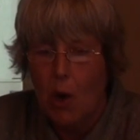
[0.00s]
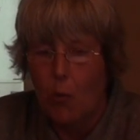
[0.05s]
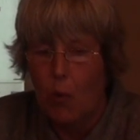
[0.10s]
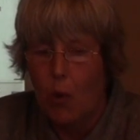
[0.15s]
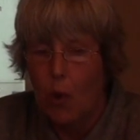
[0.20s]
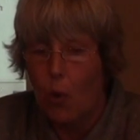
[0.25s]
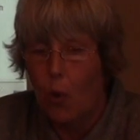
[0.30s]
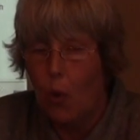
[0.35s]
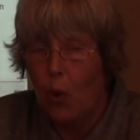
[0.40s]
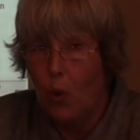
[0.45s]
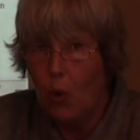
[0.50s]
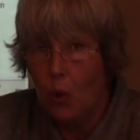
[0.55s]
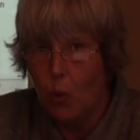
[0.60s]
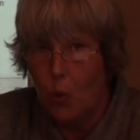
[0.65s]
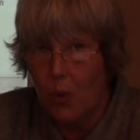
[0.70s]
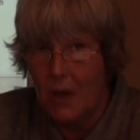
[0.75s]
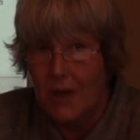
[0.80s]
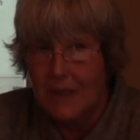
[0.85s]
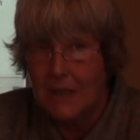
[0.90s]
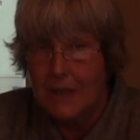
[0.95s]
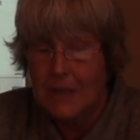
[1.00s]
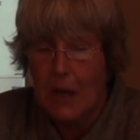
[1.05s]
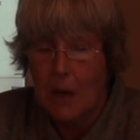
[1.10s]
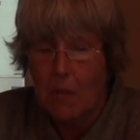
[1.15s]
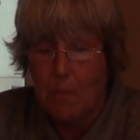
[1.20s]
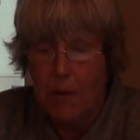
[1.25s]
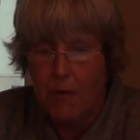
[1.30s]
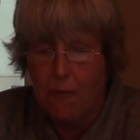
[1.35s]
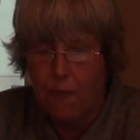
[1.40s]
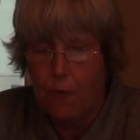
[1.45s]
We always
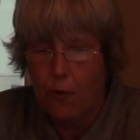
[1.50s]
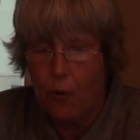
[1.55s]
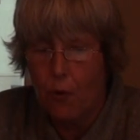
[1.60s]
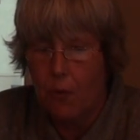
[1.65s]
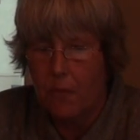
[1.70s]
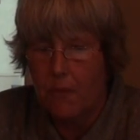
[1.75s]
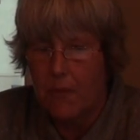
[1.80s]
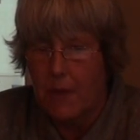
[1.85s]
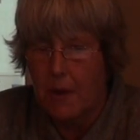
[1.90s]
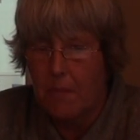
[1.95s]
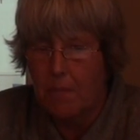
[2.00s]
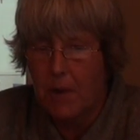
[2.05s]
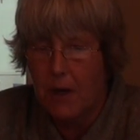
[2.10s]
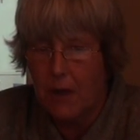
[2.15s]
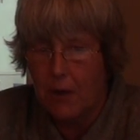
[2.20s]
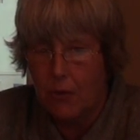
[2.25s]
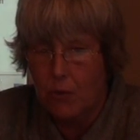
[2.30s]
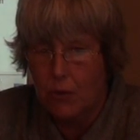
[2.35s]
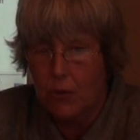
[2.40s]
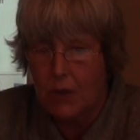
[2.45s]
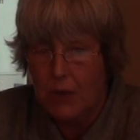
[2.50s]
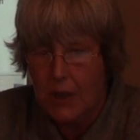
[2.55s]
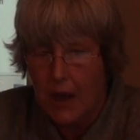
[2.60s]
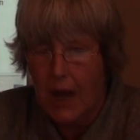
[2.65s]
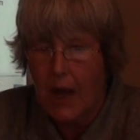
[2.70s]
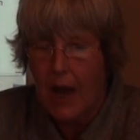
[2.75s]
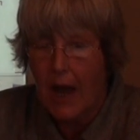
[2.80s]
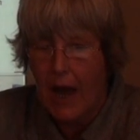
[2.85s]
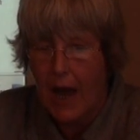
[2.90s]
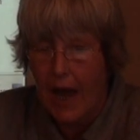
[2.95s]
perform the both,
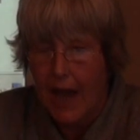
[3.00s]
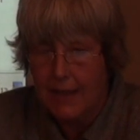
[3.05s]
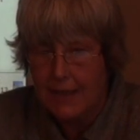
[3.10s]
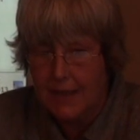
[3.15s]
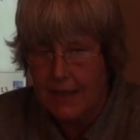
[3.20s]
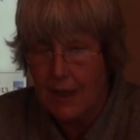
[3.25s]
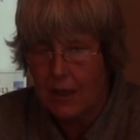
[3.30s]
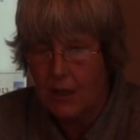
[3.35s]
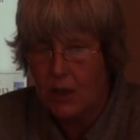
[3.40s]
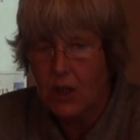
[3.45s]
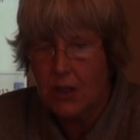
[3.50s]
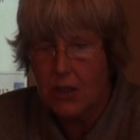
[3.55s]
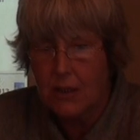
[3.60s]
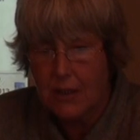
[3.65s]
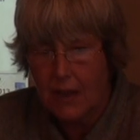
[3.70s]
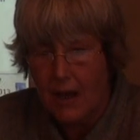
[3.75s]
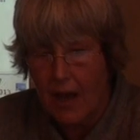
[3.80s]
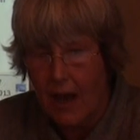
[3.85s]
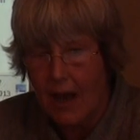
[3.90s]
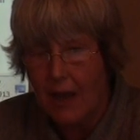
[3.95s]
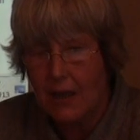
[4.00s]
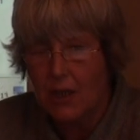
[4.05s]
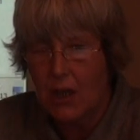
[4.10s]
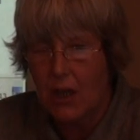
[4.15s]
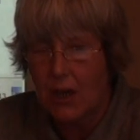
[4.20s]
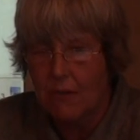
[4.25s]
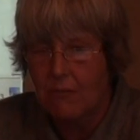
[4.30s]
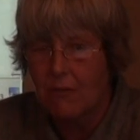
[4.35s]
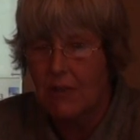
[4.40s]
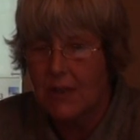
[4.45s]
a sender's and
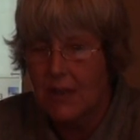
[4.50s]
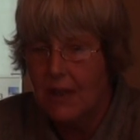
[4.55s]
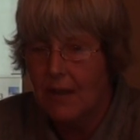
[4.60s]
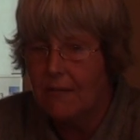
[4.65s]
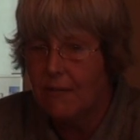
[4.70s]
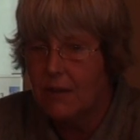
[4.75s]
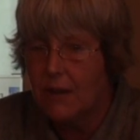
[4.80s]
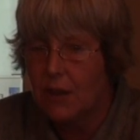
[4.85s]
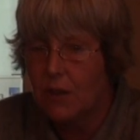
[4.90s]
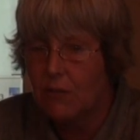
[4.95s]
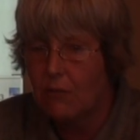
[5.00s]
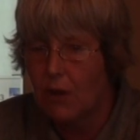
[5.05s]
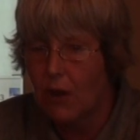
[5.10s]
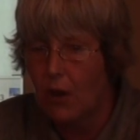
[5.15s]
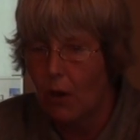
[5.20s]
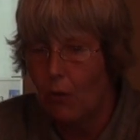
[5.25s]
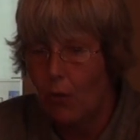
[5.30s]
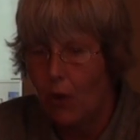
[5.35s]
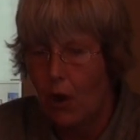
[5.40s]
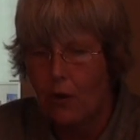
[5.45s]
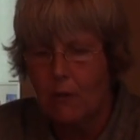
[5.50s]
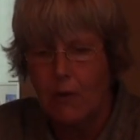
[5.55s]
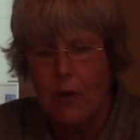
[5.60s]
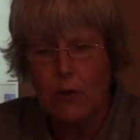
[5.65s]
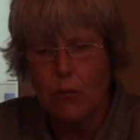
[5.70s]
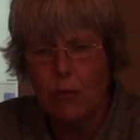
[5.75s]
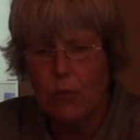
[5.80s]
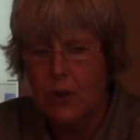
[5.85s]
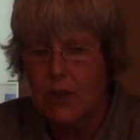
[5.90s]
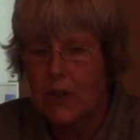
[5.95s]
a receiver's
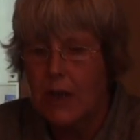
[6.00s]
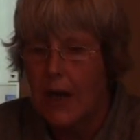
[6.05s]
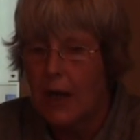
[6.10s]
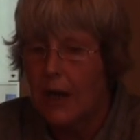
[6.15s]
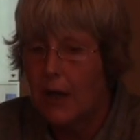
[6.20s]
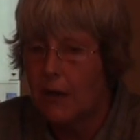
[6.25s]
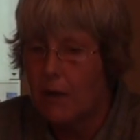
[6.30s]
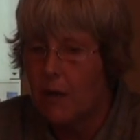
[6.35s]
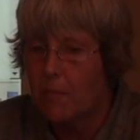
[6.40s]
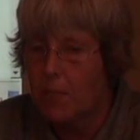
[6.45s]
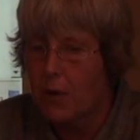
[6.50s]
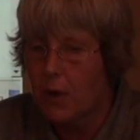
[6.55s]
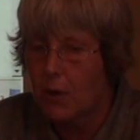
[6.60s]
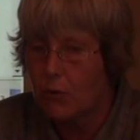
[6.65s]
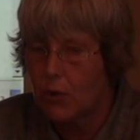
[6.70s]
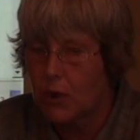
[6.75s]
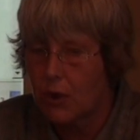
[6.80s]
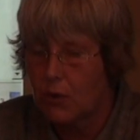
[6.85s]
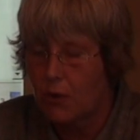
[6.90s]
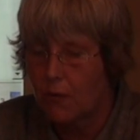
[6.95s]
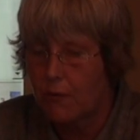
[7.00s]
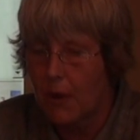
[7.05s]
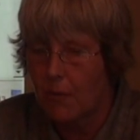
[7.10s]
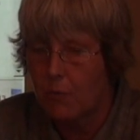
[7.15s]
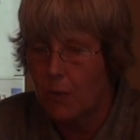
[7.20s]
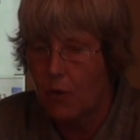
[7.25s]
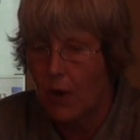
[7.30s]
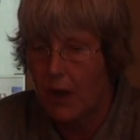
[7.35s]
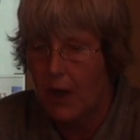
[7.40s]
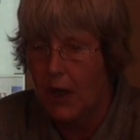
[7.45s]
roles in the process of
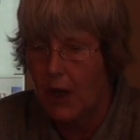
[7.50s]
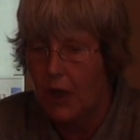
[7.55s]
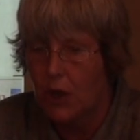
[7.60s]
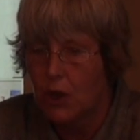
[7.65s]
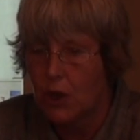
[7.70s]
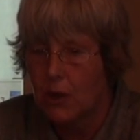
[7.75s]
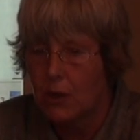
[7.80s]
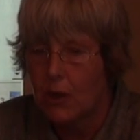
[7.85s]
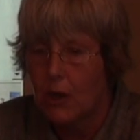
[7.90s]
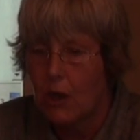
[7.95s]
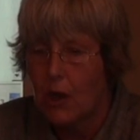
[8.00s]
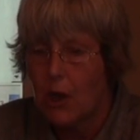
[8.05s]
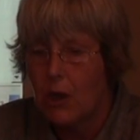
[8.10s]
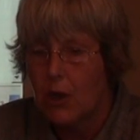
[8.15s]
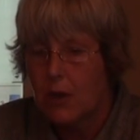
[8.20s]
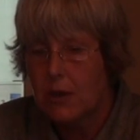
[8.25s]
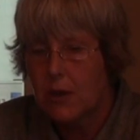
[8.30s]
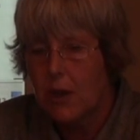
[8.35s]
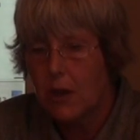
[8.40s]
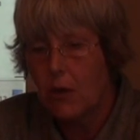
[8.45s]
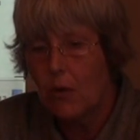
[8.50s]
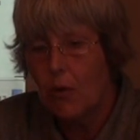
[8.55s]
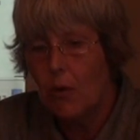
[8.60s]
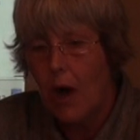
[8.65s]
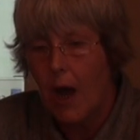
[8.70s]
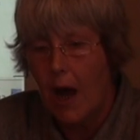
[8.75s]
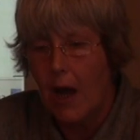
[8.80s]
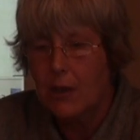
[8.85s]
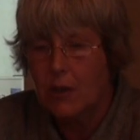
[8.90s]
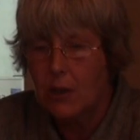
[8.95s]
communication.
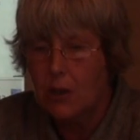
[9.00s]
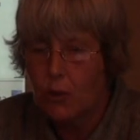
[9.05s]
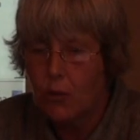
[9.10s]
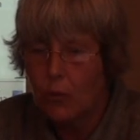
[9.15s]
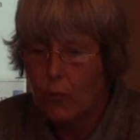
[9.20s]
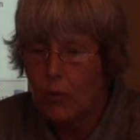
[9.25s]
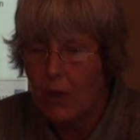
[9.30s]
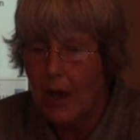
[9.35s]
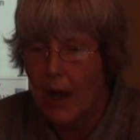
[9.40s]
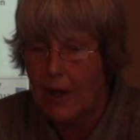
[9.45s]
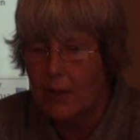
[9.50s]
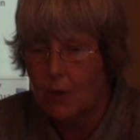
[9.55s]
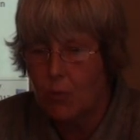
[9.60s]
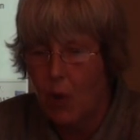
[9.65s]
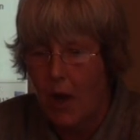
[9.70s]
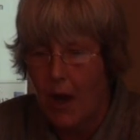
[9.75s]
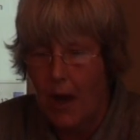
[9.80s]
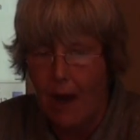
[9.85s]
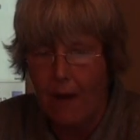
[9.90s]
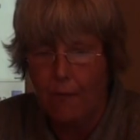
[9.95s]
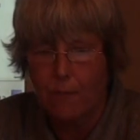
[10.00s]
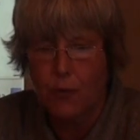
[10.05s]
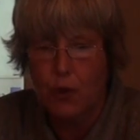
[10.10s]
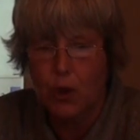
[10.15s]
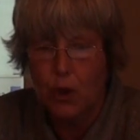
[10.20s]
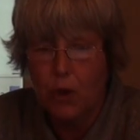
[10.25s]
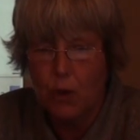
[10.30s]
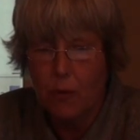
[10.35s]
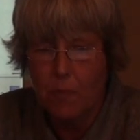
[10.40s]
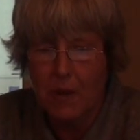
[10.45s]
So, as soon as we have
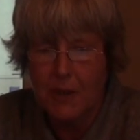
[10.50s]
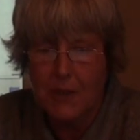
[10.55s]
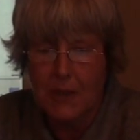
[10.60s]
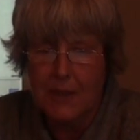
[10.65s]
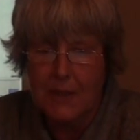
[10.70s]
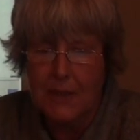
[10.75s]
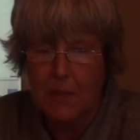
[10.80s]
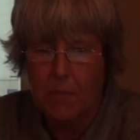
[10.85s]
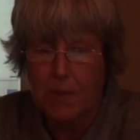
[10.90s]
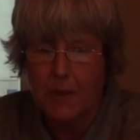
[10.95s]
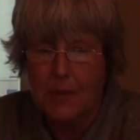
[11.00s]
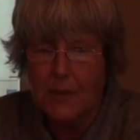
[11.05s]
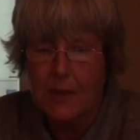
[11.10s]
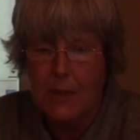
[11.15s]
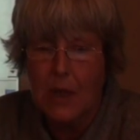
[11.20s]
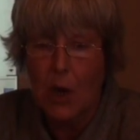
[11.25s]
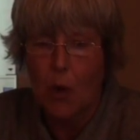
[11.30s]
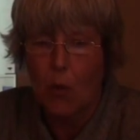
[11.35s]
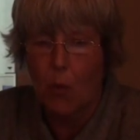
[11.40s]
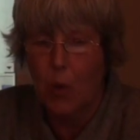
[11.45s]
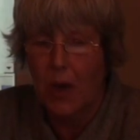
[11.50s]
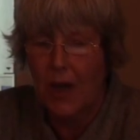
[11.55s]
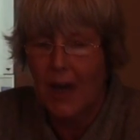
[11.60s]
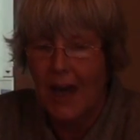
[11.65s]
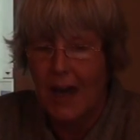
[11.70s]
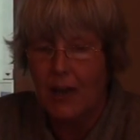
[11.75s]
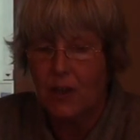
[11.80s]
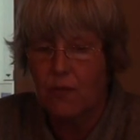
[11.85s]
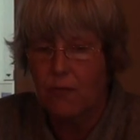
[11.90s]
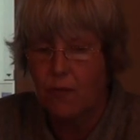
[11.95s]
two participants, we
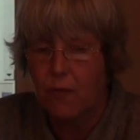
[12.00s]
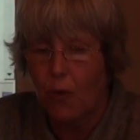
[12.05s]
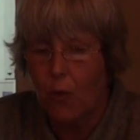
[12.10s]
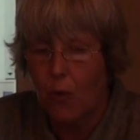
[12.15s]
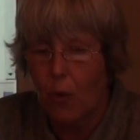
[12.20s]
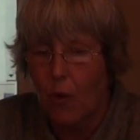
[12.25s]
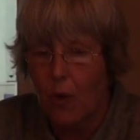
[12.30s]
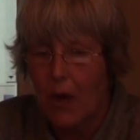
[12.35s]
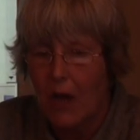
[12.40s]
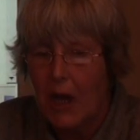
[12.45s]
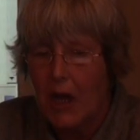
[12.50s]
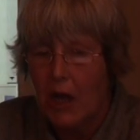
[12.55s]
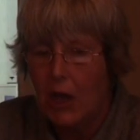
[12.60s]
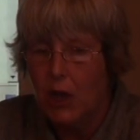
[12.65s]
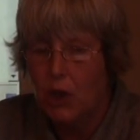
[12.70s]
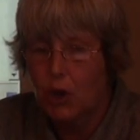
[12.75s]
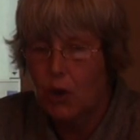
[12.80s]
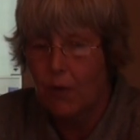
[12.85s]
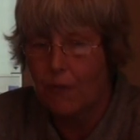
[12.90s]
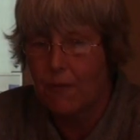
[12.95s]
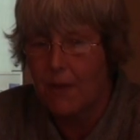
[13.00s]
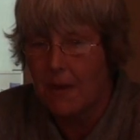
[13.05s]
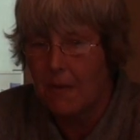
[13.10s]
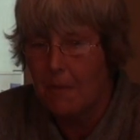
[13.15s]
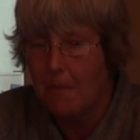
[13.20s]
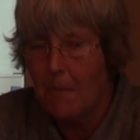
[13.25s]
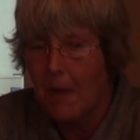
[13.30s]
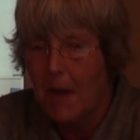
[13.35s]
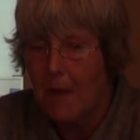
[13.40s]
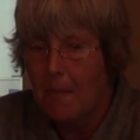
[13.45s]
get four. Each of them